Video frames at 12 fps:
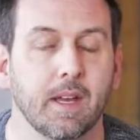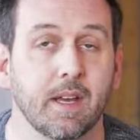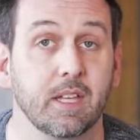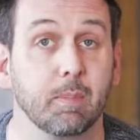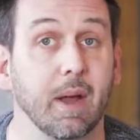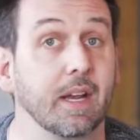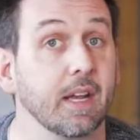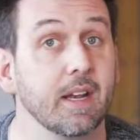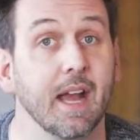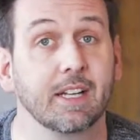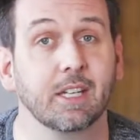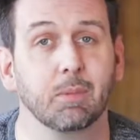And that by
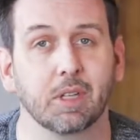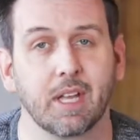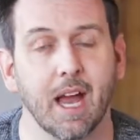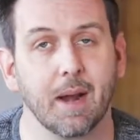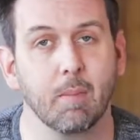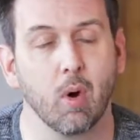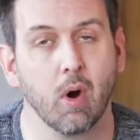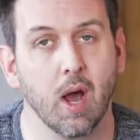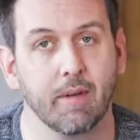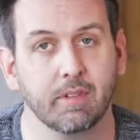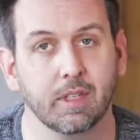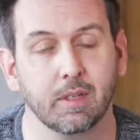connecting with God more
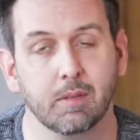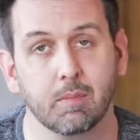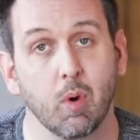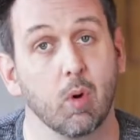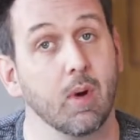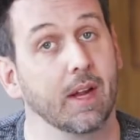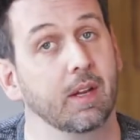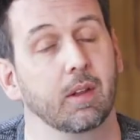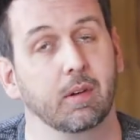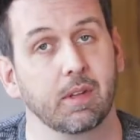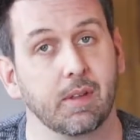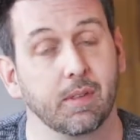often, more
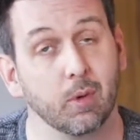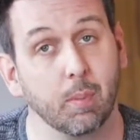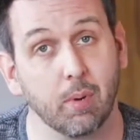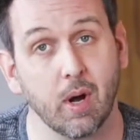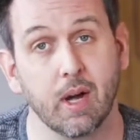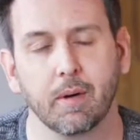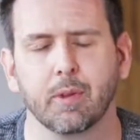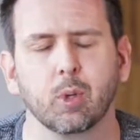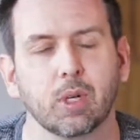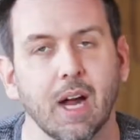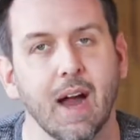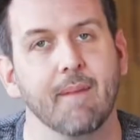regularly through prayer, through
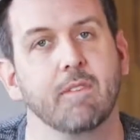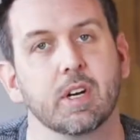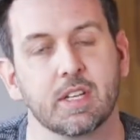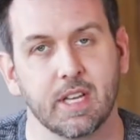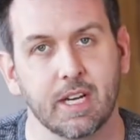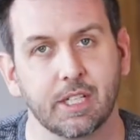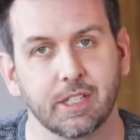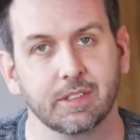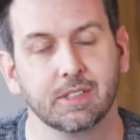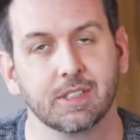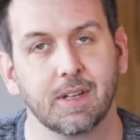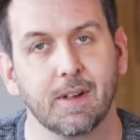
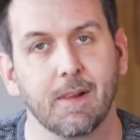conversations,